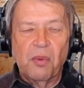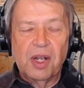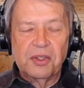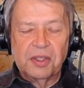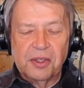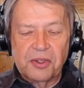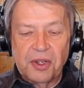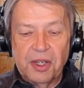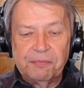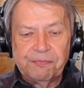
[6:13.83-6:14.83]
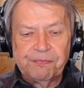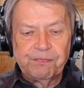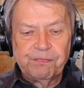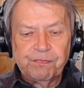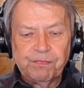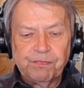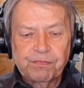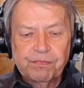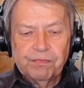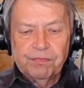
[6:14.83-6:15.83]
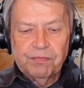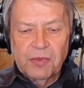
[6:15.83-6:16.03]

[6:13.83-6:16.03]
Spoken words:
And I usually upload it to more than one.